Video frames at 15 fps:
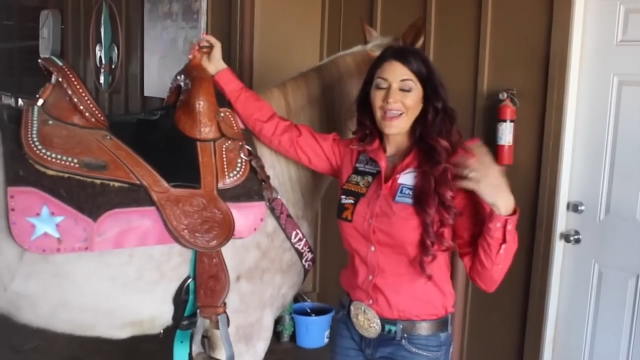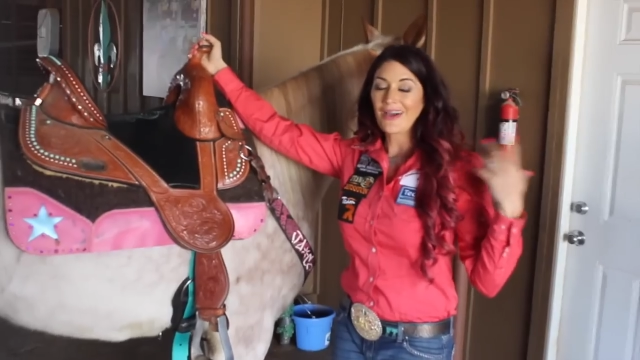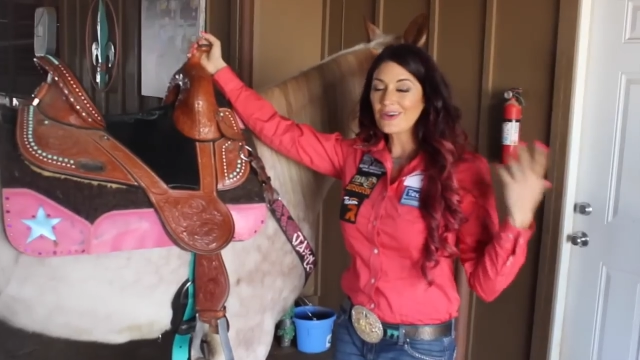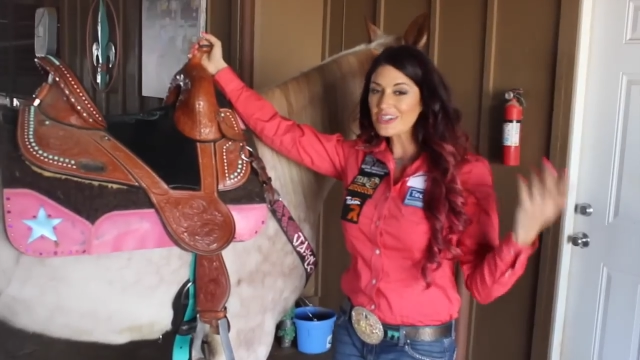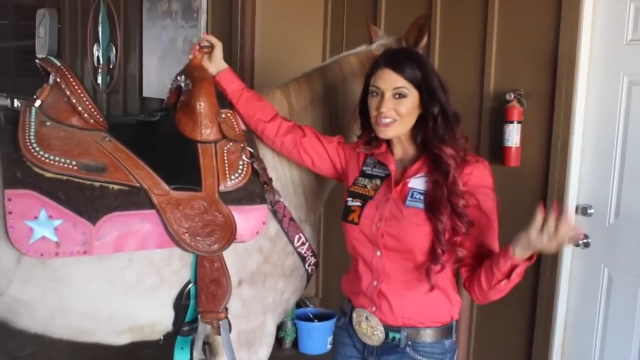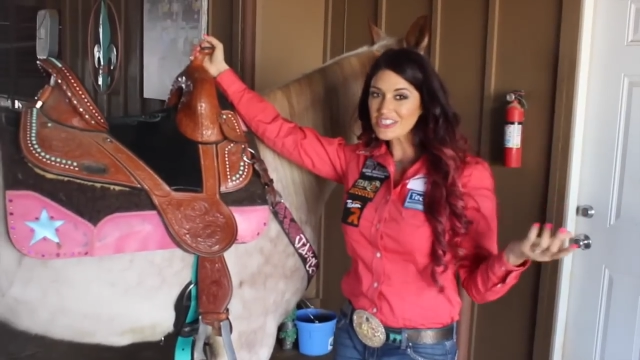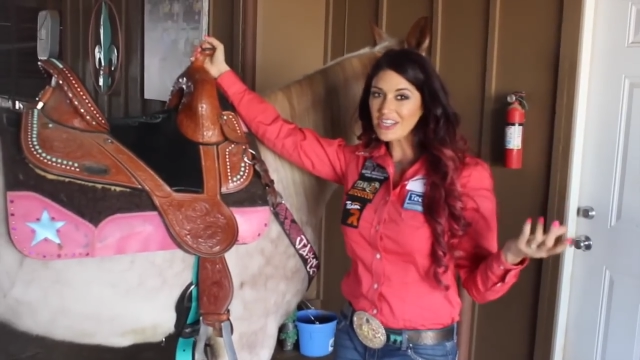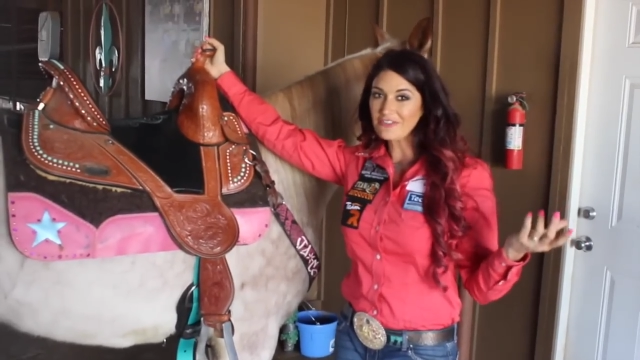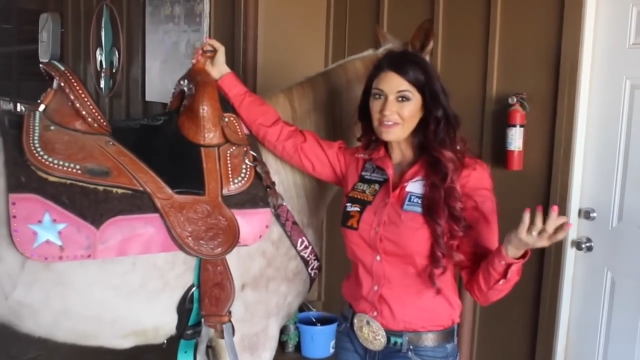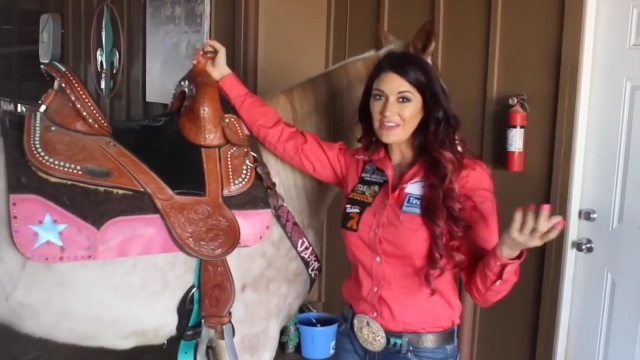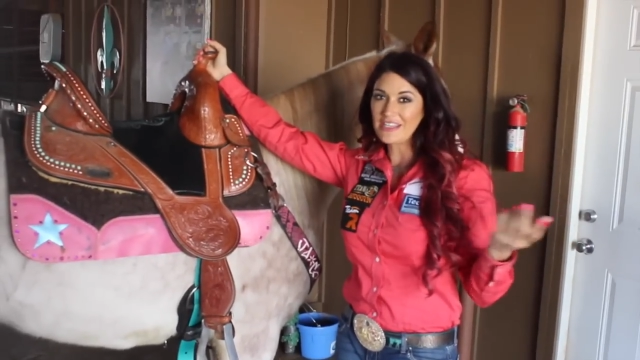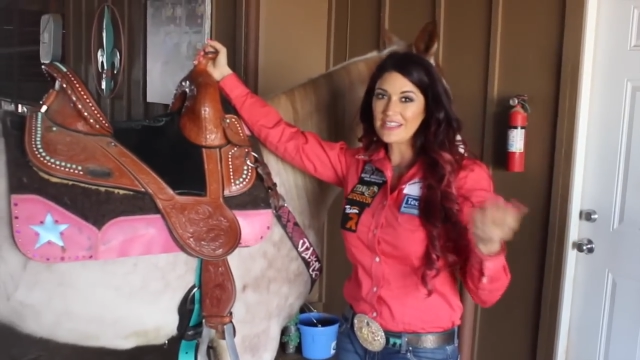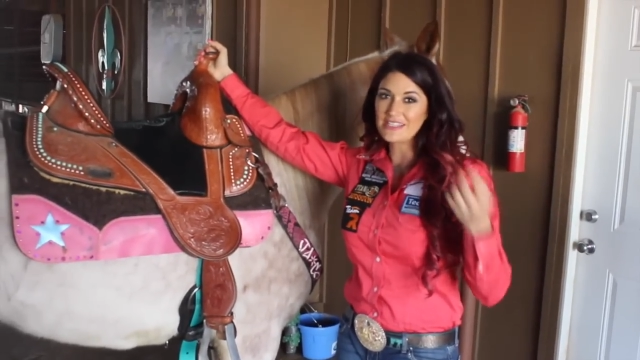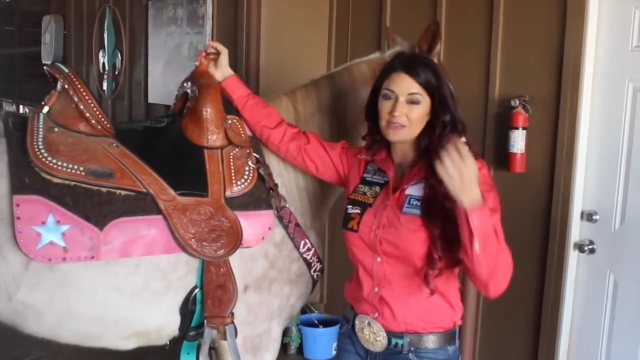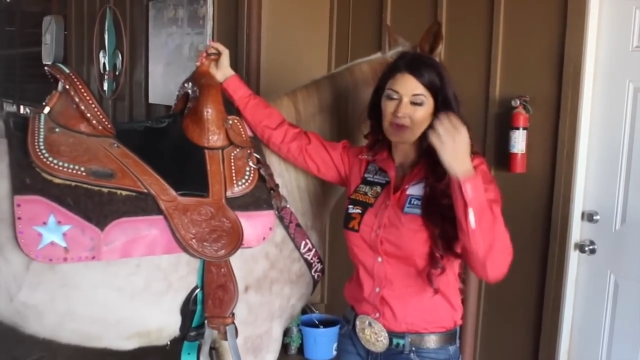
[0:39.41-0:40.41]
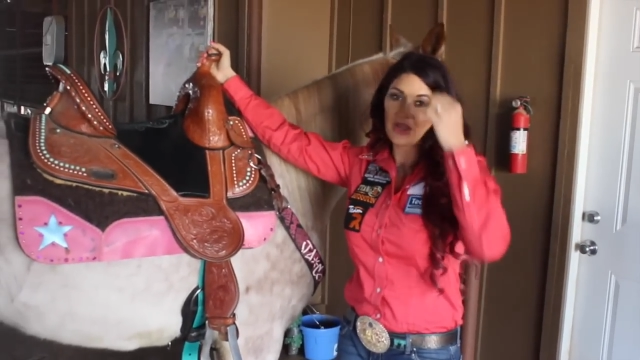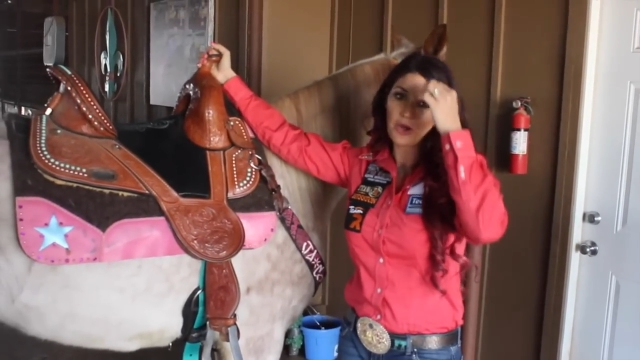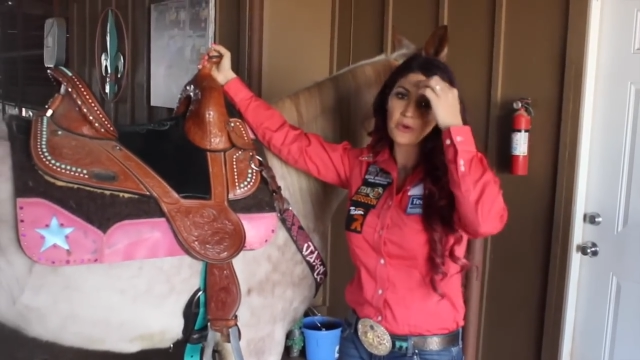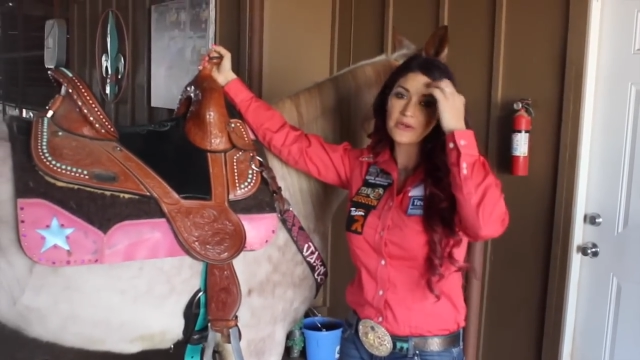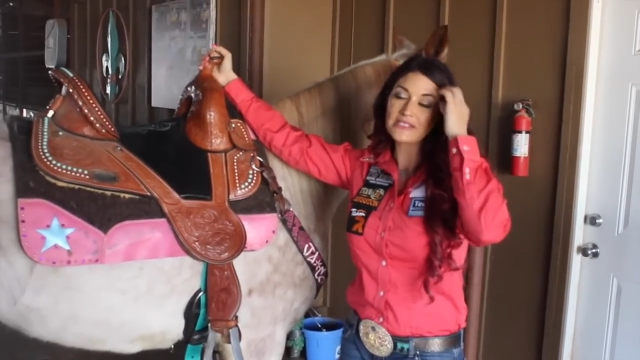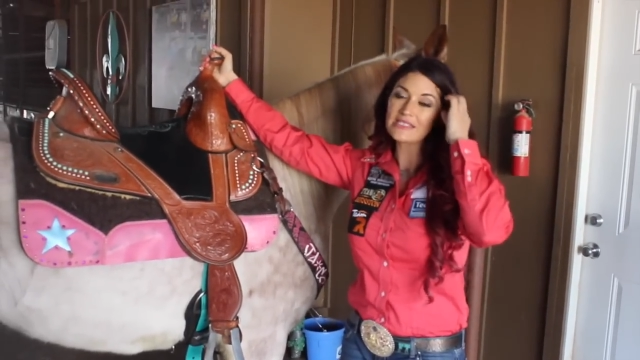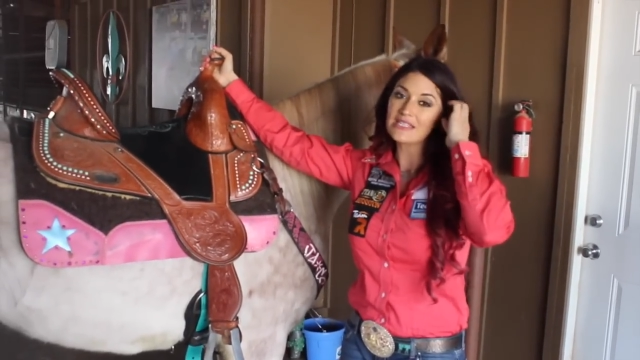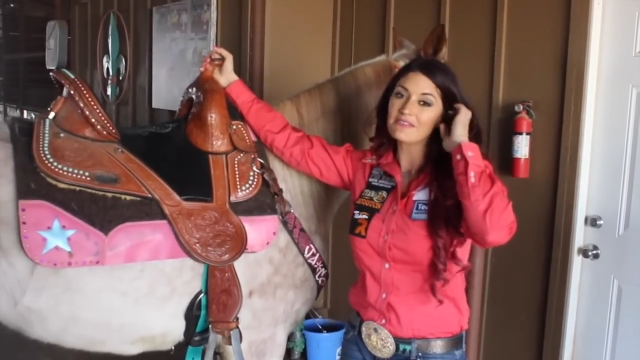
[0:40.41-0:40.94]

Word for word: how our stuff is and we always